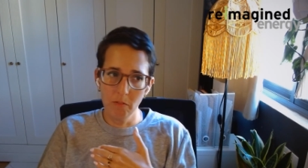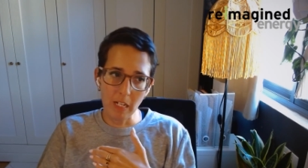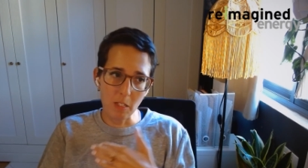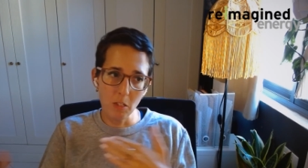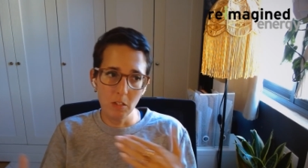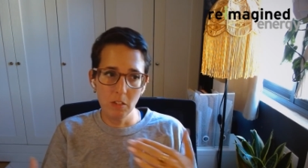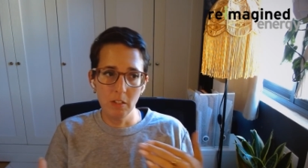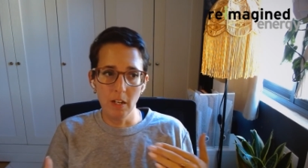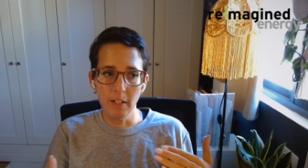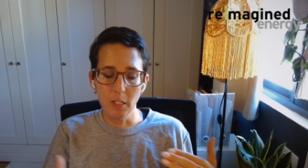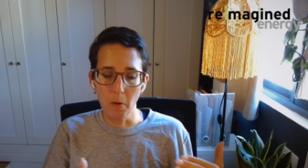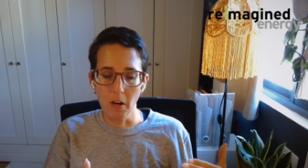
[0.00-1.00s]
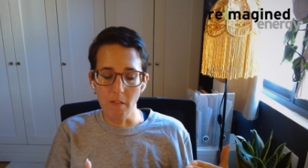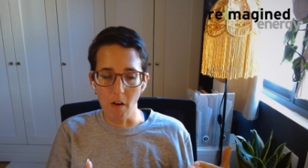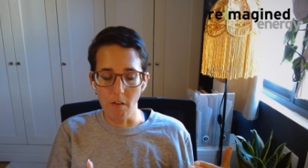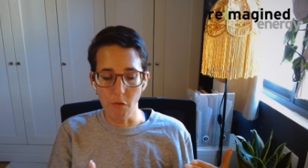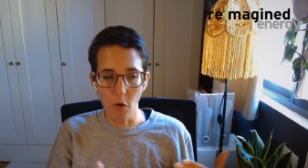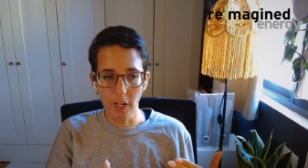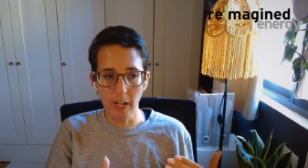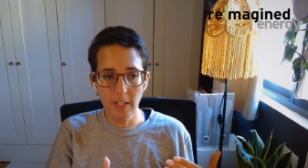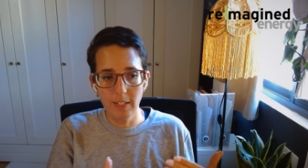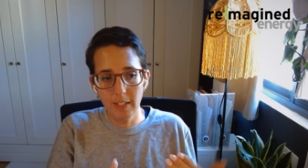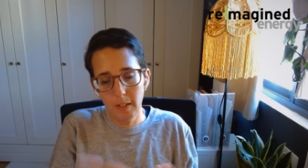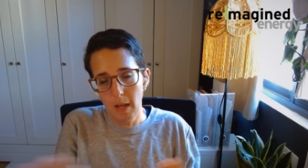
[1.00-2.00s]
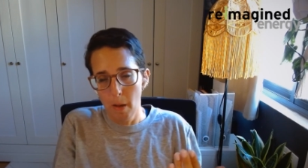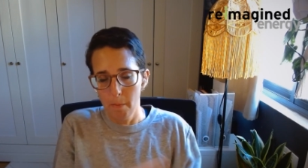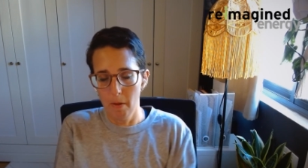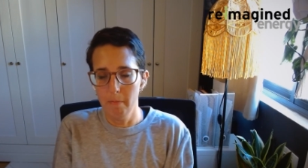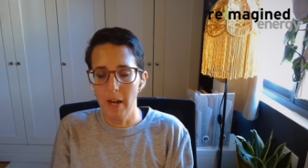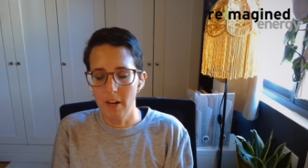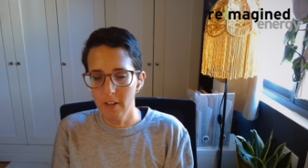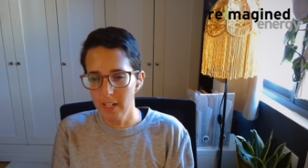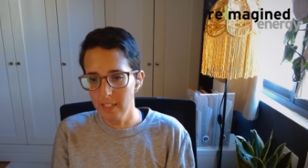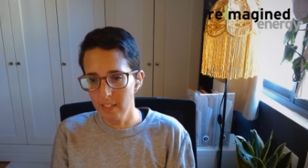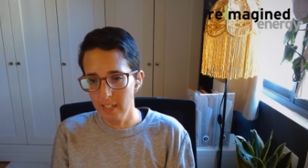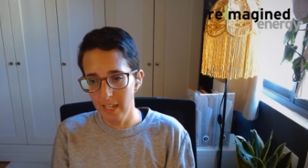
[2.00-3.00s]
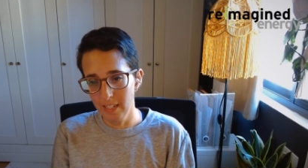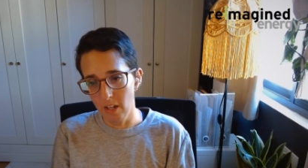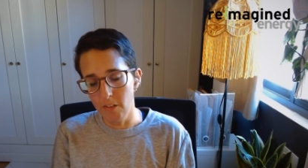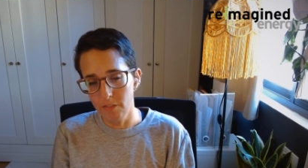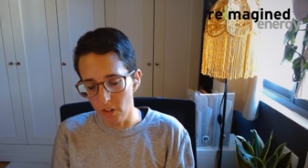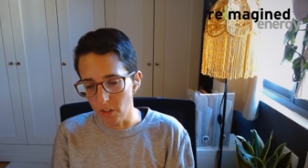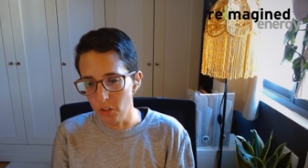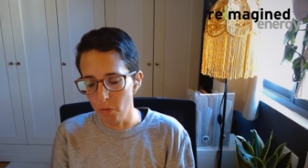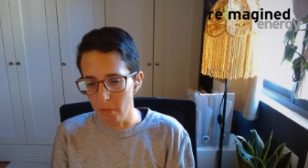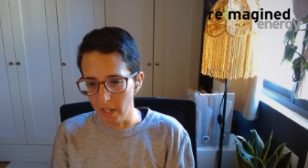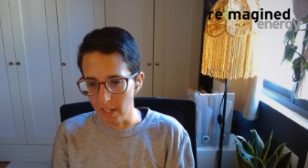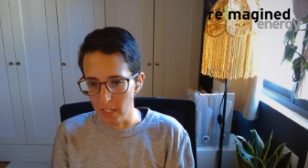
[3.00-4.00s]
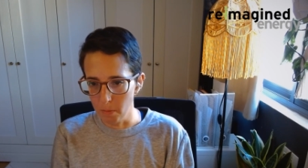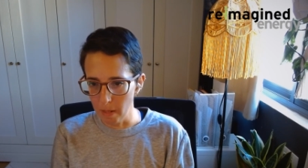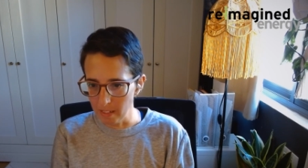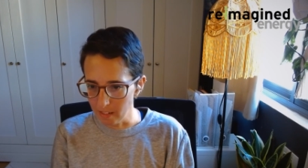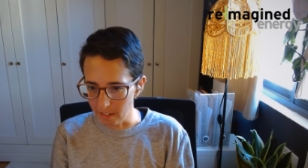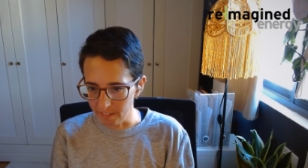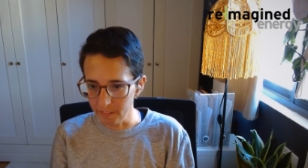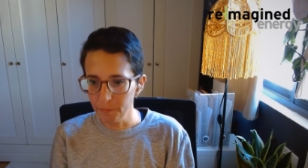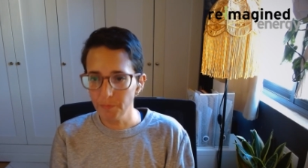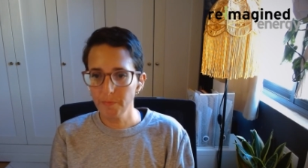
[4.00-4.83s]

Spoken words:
that's done as part of our forecasting. But batteries can often also be expensive.